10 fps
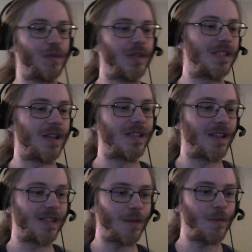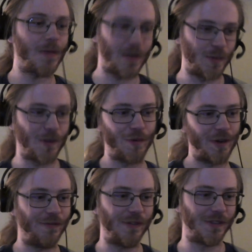But something about
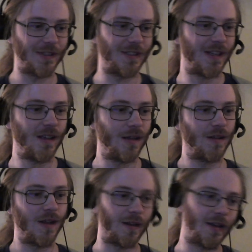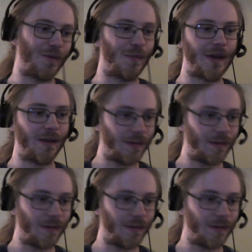Spellbreak feels clunky to me.